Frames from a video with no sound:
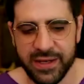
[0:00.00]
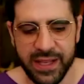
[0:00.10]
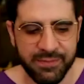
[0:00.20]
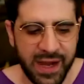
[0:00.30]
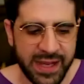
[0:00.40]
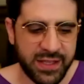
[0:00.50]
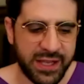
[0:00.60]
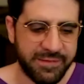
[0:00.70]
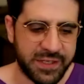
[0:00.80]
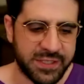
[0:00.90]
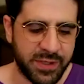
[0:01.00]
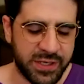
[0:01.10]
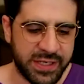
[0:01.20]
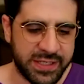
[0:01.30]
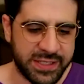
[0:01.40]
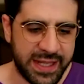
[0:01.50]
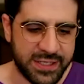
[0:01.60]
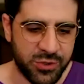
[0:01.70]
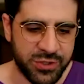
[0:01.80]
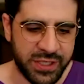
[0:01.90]
In my life experience,
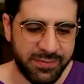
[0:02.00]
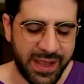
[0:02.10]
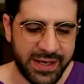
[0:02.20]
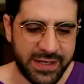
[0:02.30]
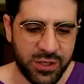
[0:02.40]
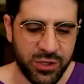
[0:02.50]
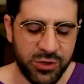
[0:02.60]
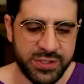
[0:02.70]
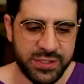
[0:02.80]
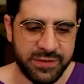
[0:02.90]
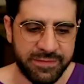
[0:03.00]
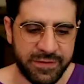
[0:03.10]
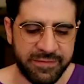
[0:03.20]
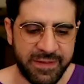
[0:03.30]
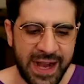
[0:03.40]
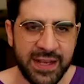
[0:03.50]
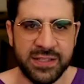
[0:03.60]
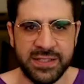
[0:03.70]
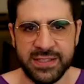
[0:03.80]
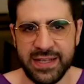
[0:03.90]
that's only made it closer for
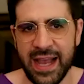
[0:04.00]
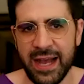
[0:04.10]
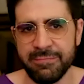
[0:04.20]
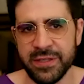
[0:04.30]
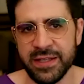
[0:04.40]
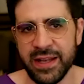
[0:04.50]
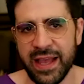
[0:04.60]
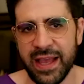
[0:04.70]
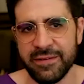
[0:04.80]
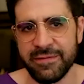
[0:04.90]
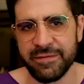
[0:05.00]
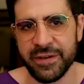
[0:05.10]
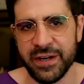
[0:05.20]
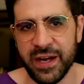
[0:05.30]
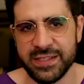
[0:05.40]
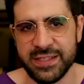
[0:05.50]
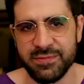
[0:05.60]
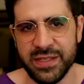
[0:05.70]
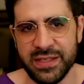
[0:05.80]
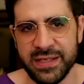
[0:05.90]
violence to happen and for us to
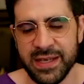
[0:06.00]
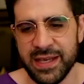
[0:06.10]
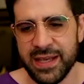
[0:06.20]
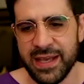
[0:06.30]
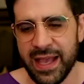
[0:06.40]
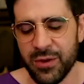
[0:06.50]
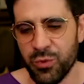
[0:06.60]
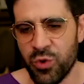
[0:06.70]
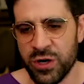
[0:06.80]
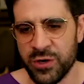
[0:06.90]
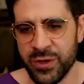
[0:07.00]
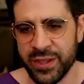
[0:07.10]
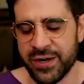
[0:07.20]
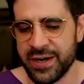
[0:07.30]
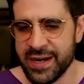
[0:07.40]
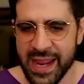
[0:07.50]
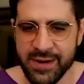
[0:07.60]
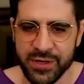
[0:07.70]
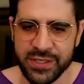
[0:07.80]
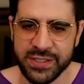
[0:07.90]
be at war with our
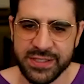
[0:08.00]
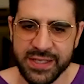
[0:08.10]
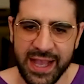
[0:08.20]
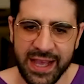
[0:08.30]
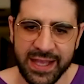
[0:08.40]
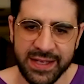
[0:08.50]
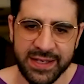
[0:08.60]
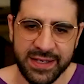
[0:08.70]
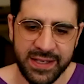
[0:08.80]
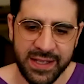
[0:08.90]
neighbors. And